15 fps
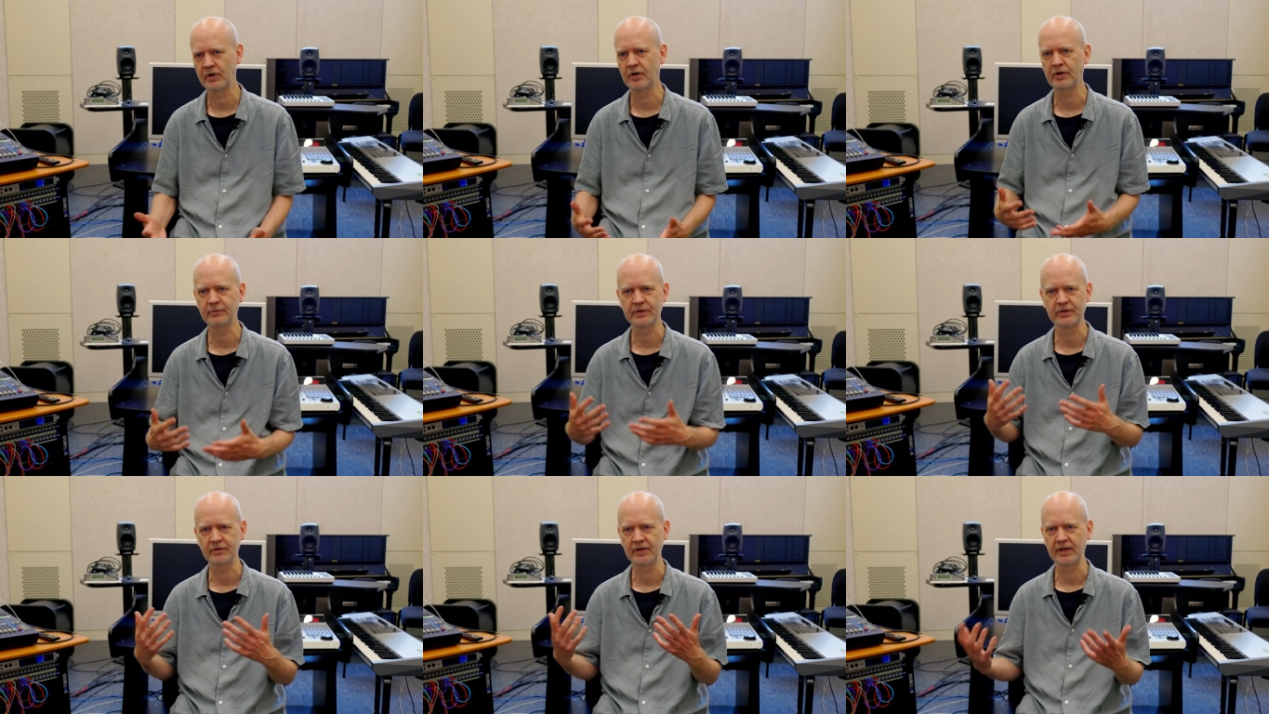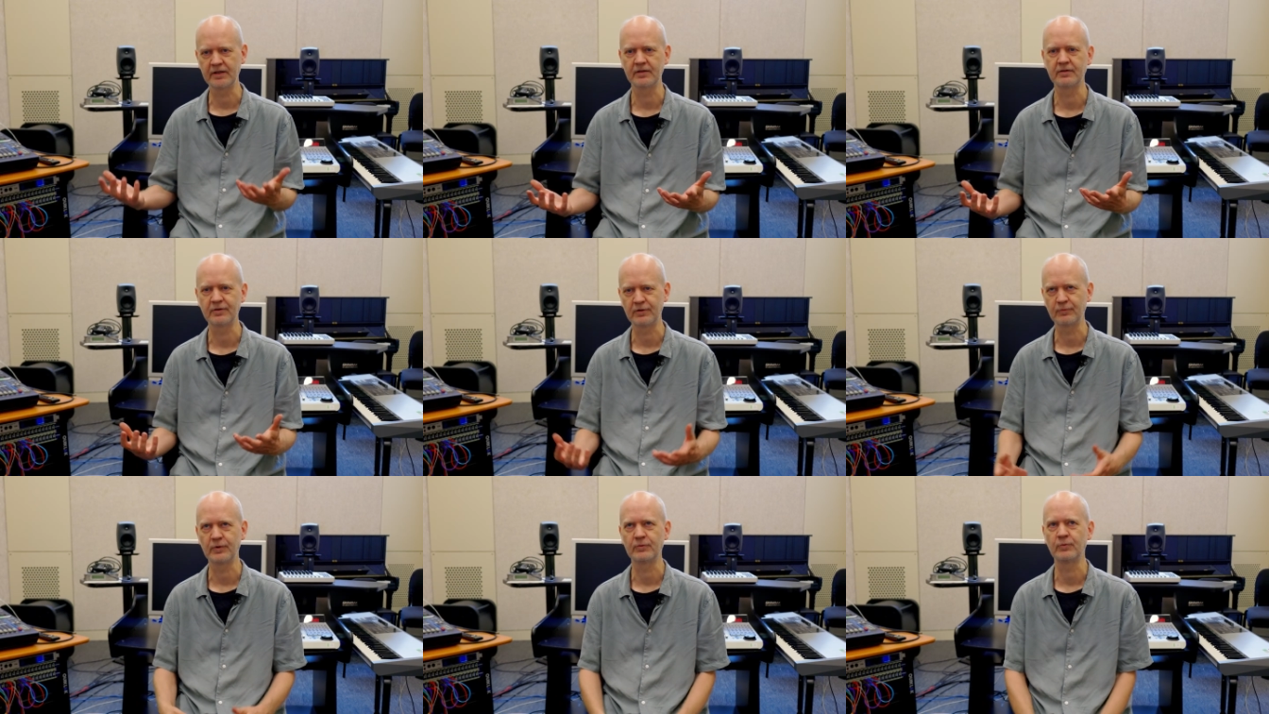are we today,
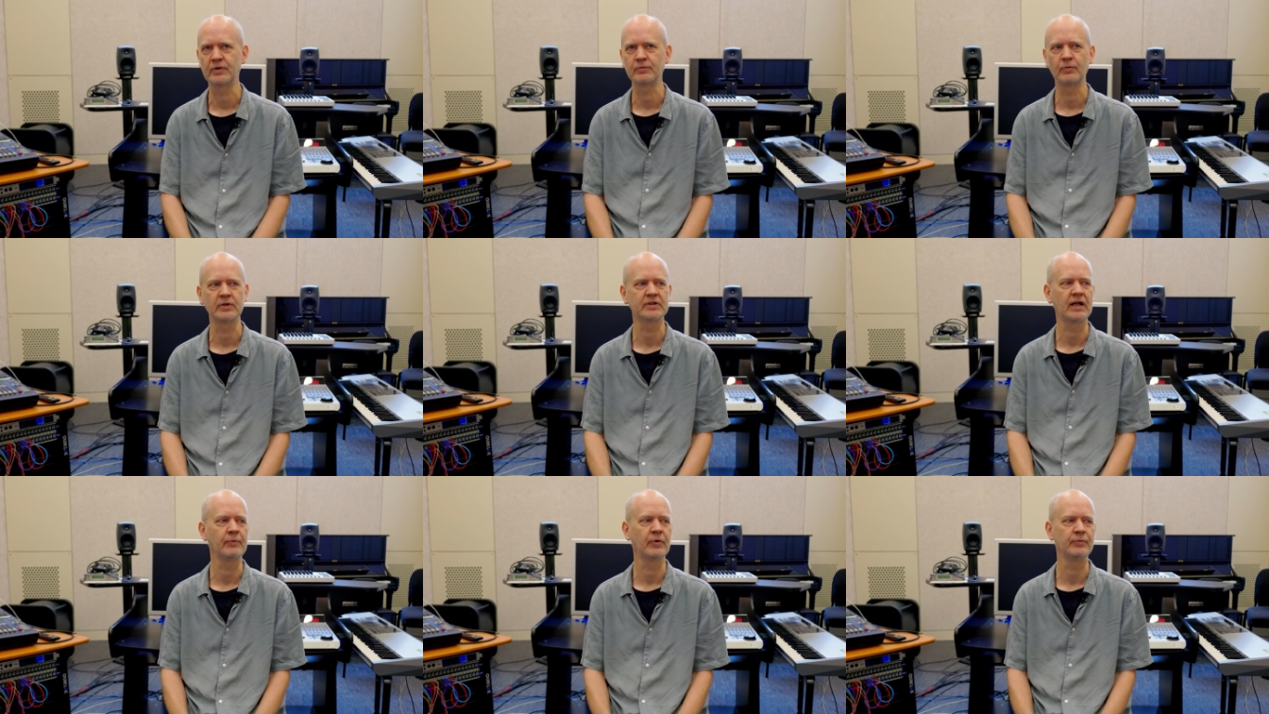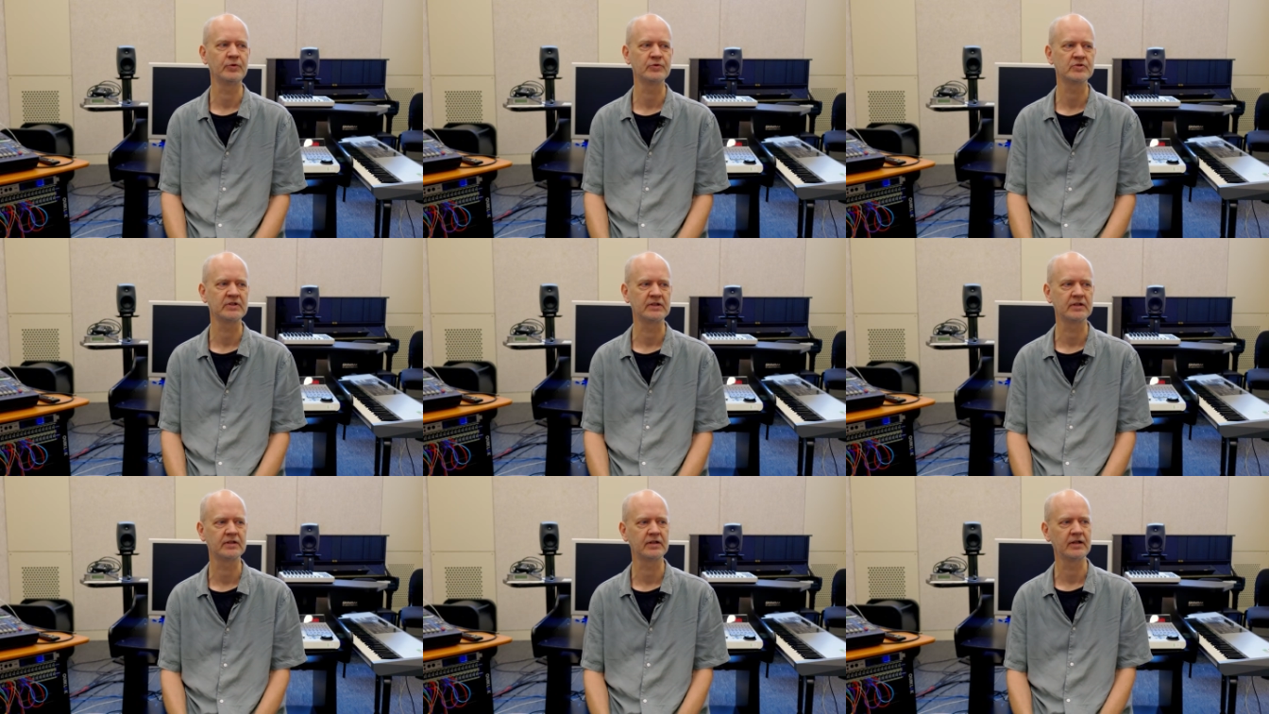you know, what, what, what type of
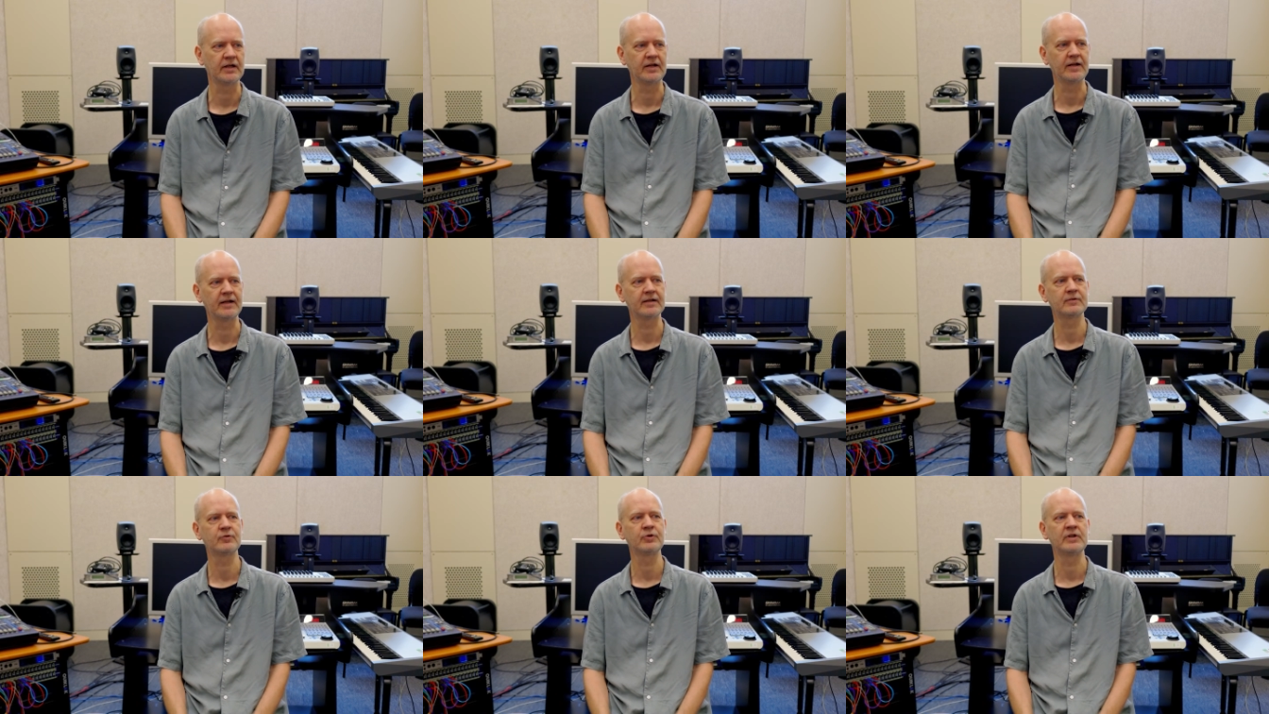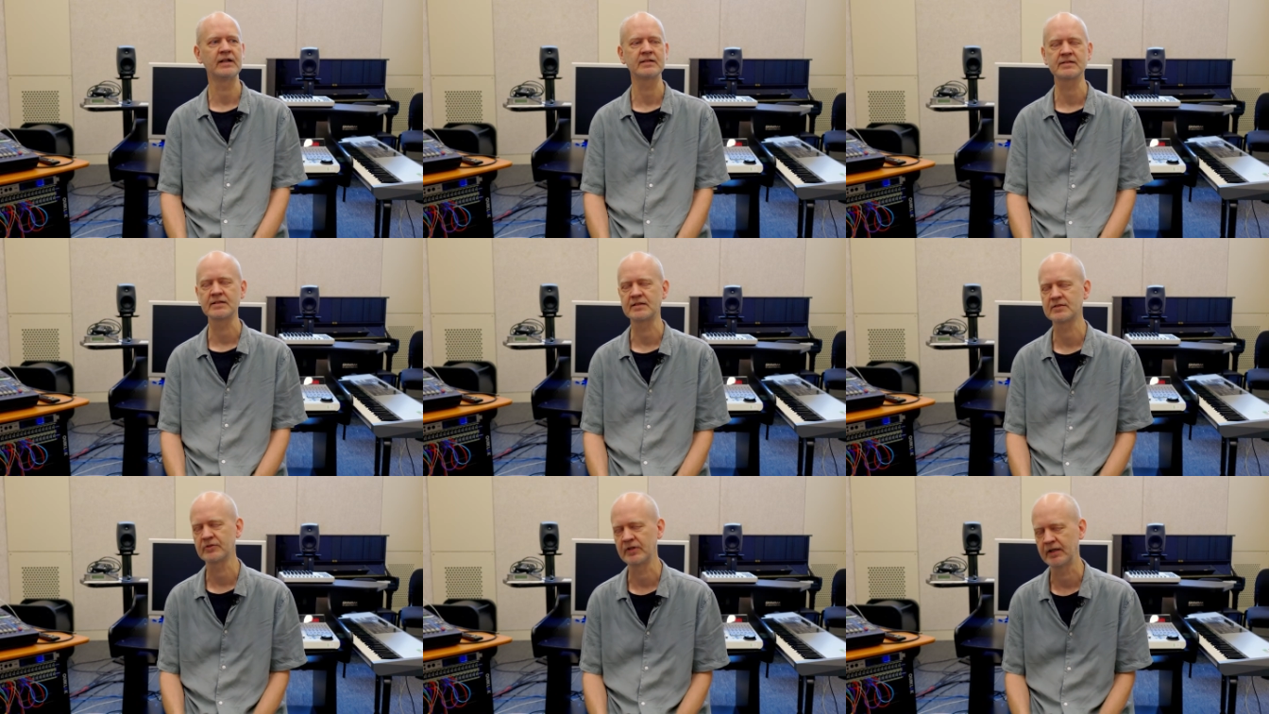music uh, could
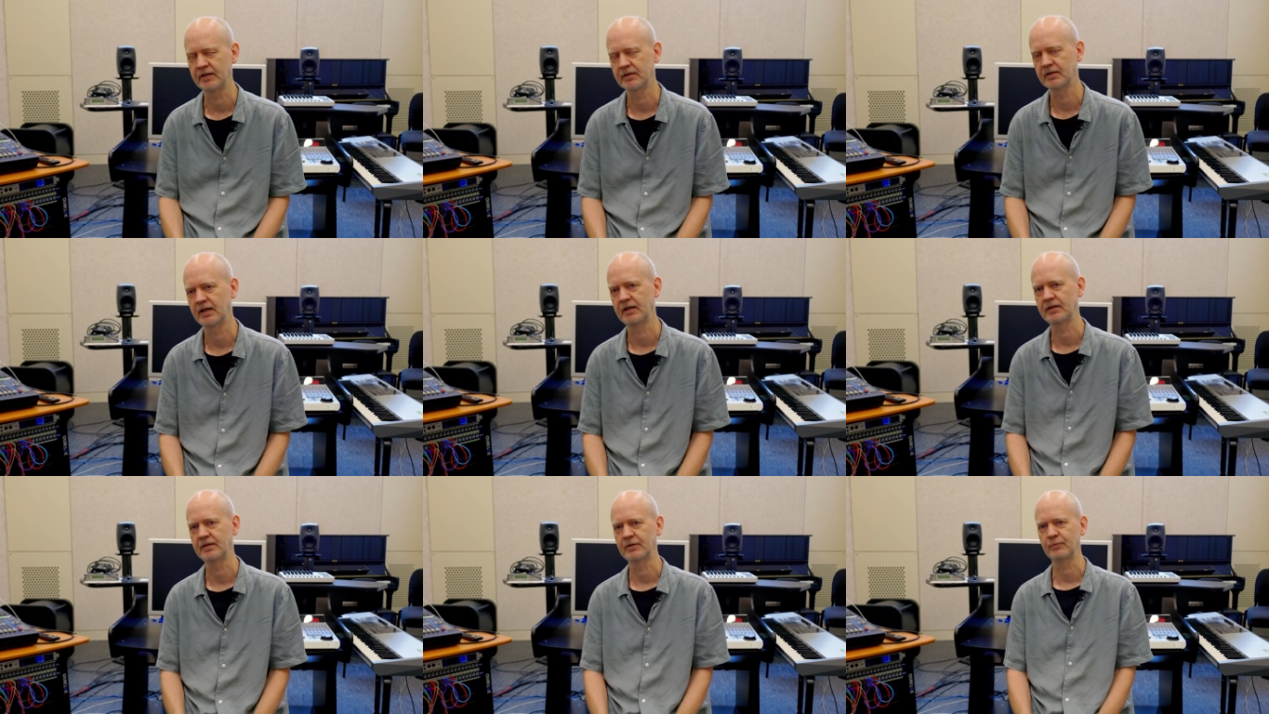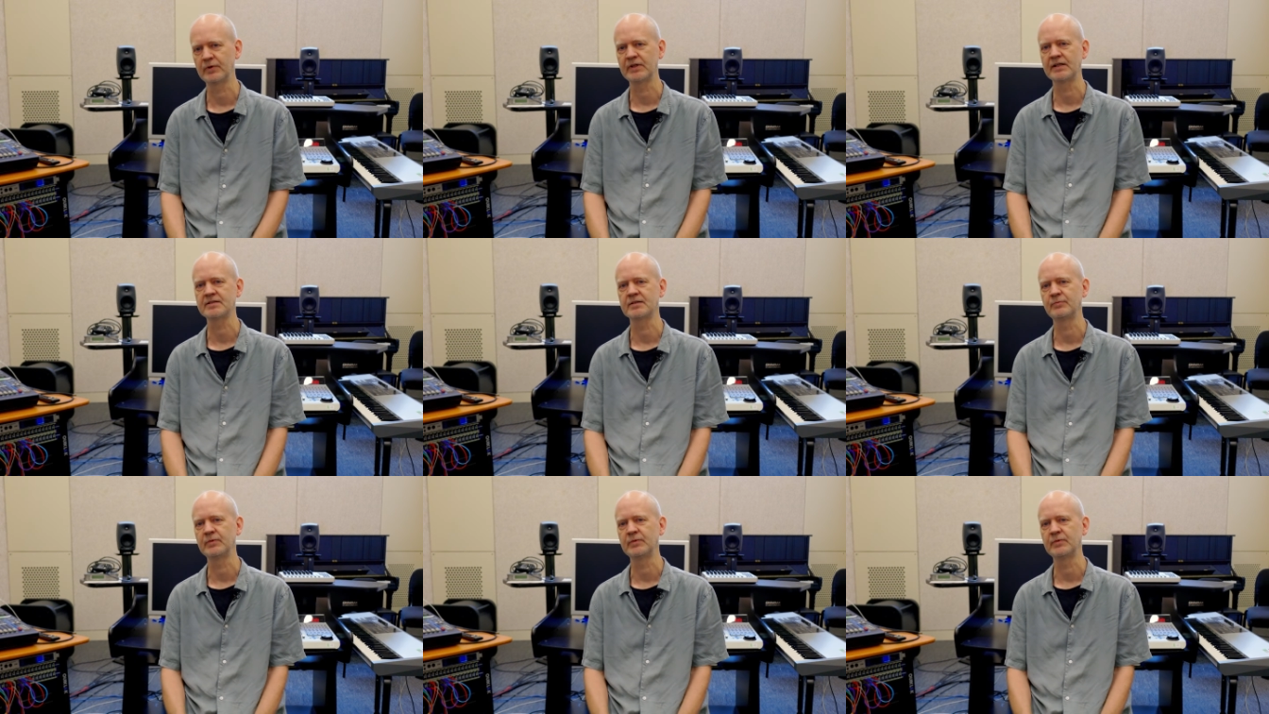exist today, and what does it